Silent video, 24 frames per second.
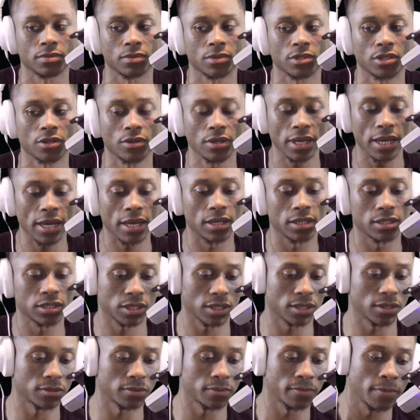So
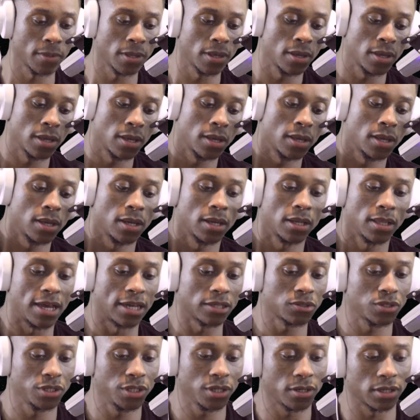
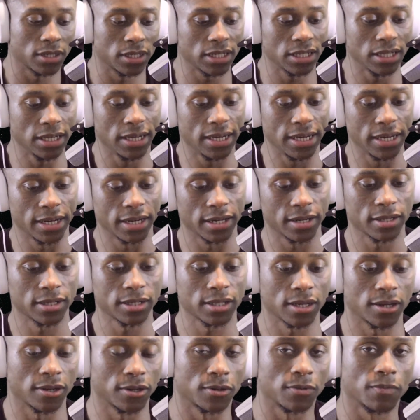that's what you're gonna see here.
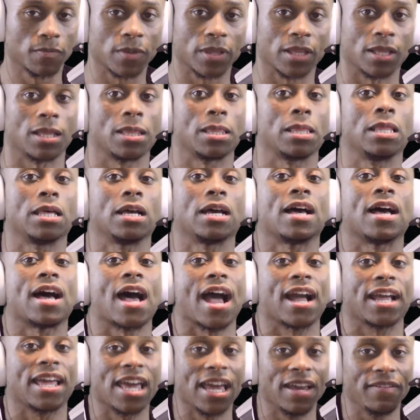So
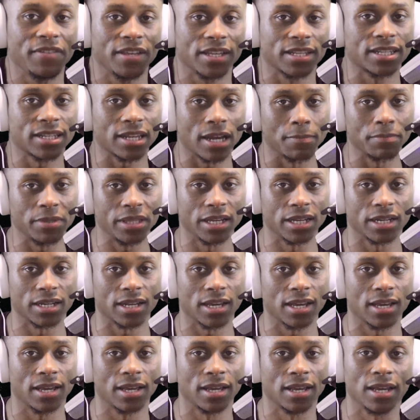I gave you something,
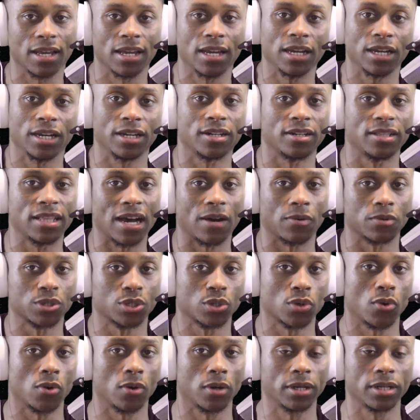that was
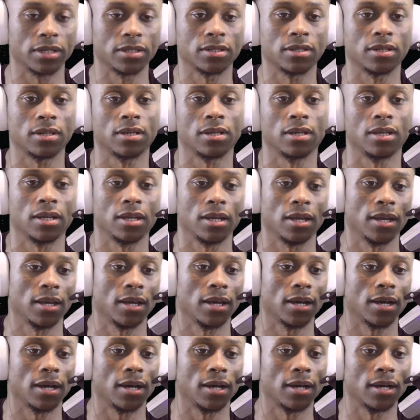on
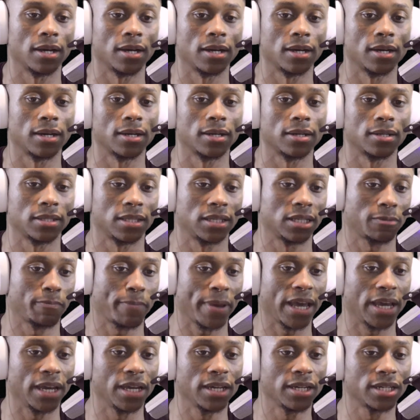this
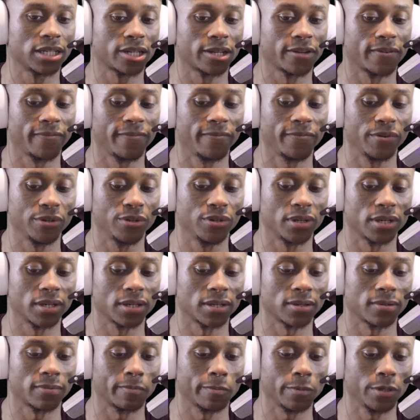page for you to,
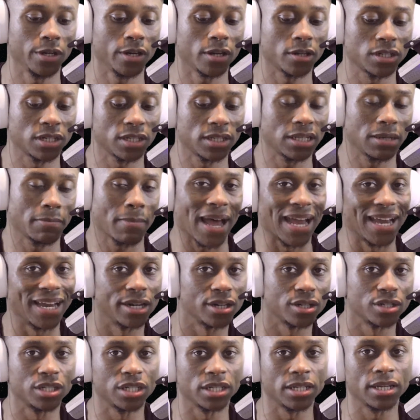just see my
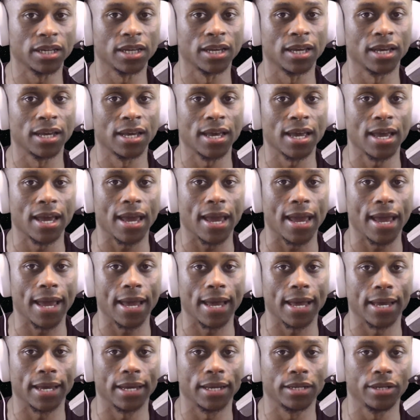energy,
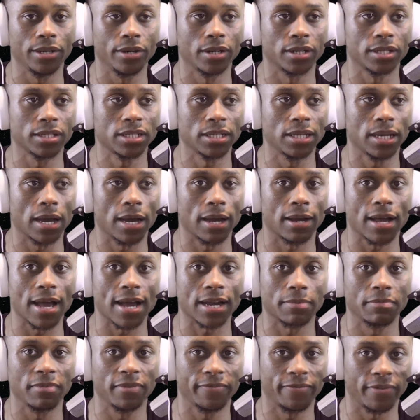and you're gonna see how I
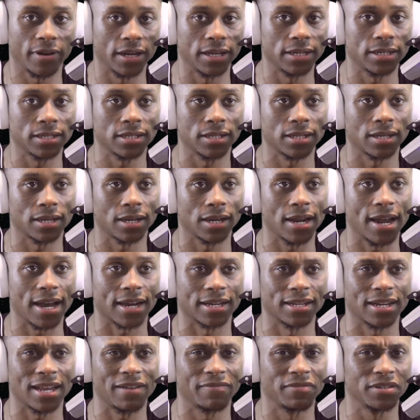can be fun and I
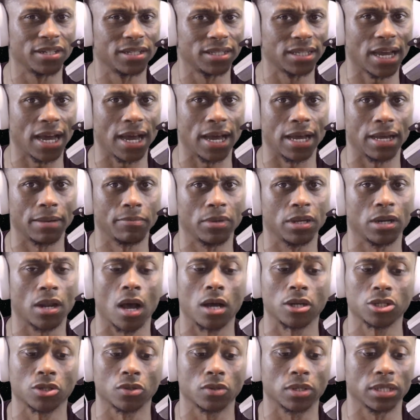can have a good time, and
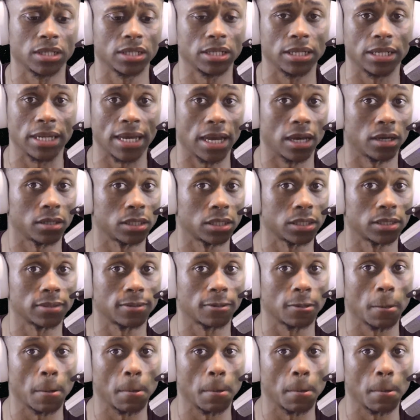also can sit down and